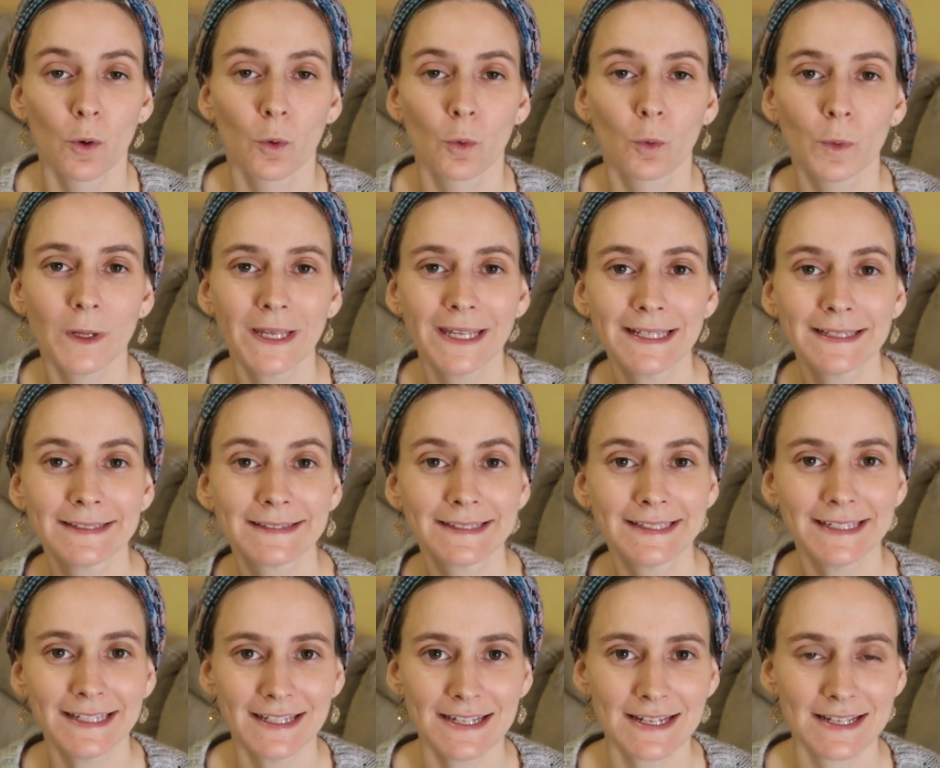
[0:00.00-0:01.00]
We
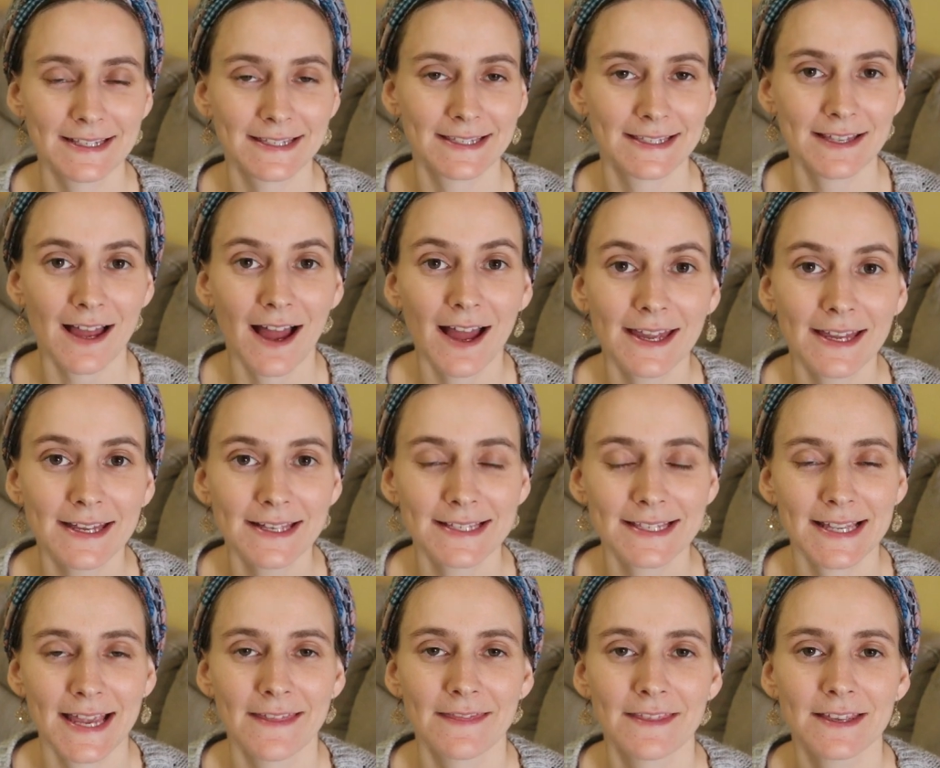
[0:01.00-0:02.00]
lead in
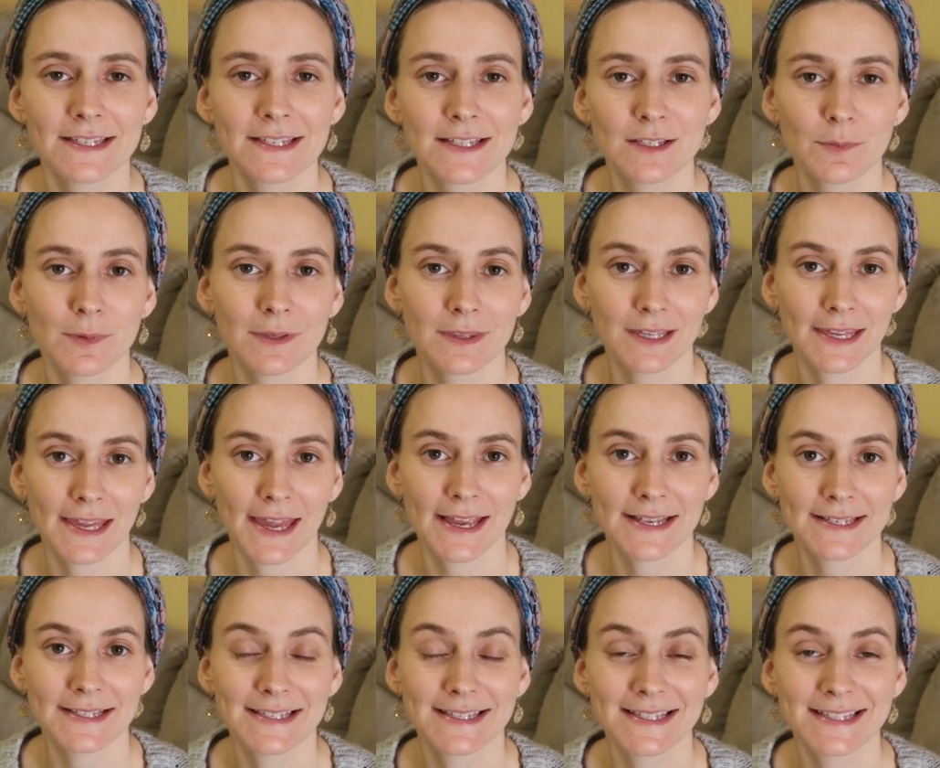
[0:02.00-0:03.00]
science, and this has been the
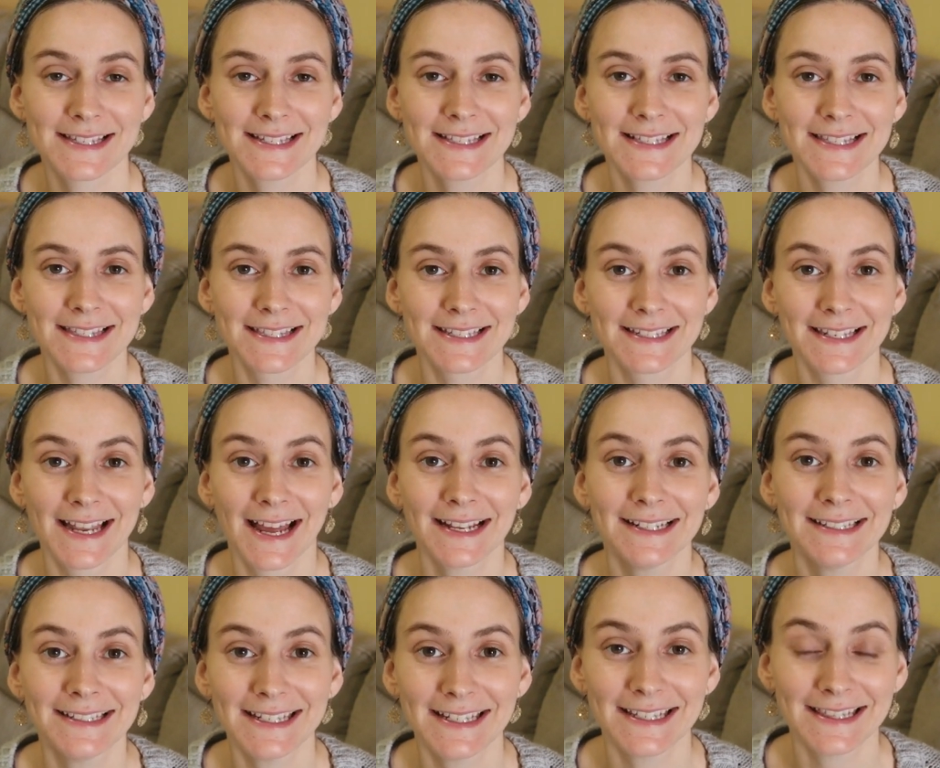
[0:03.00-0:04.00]
case since the
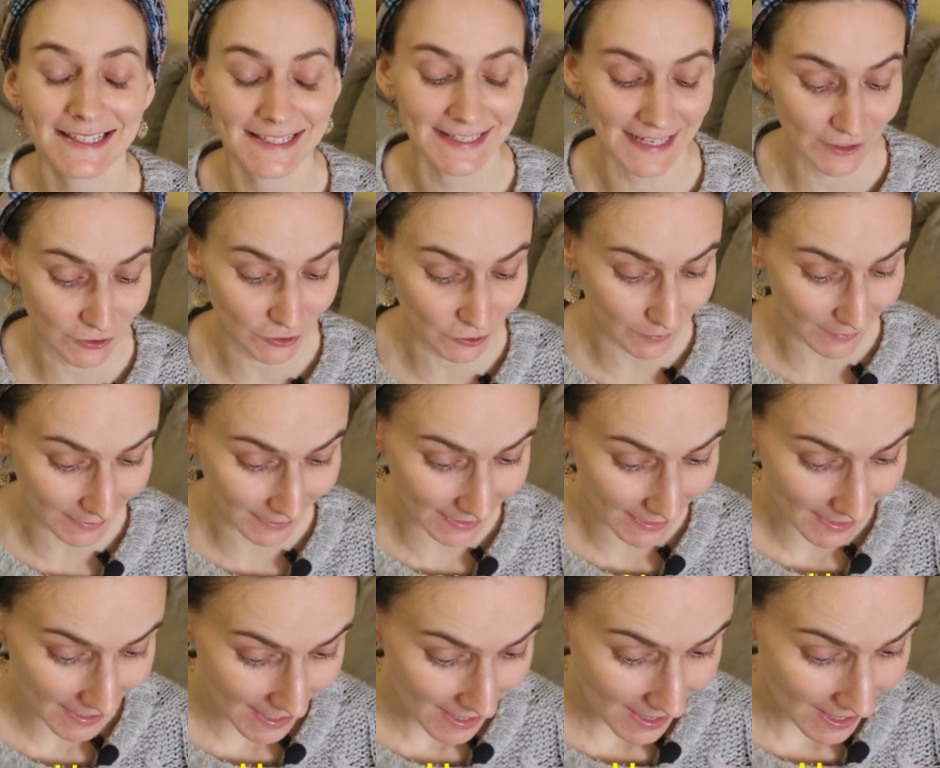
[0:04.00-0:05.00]
19th
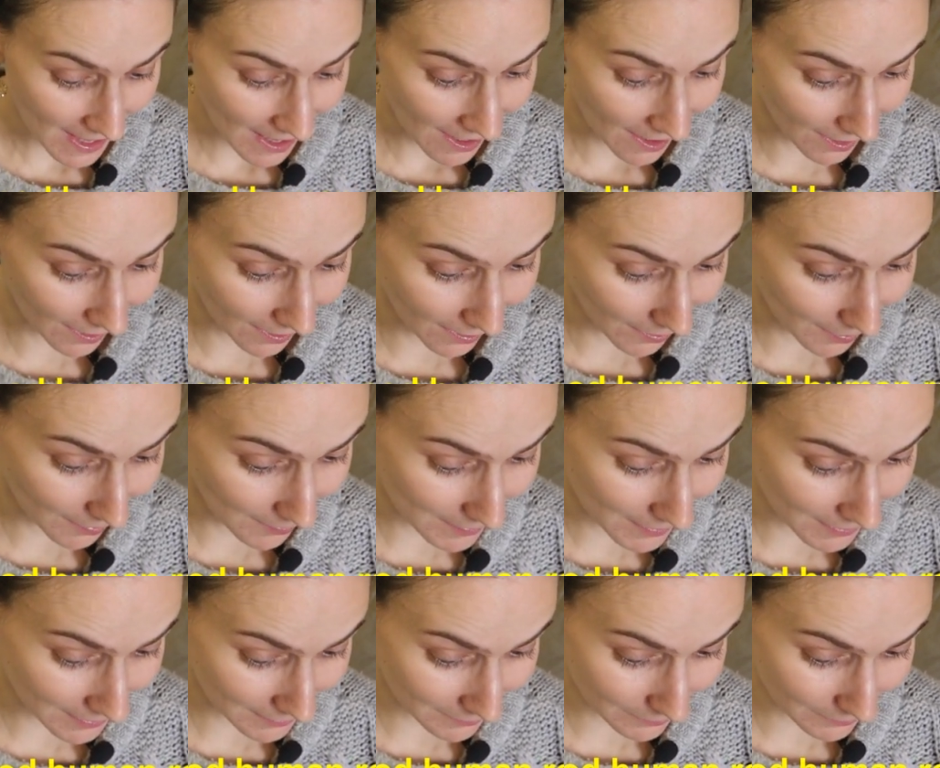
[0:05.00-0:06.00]
century. A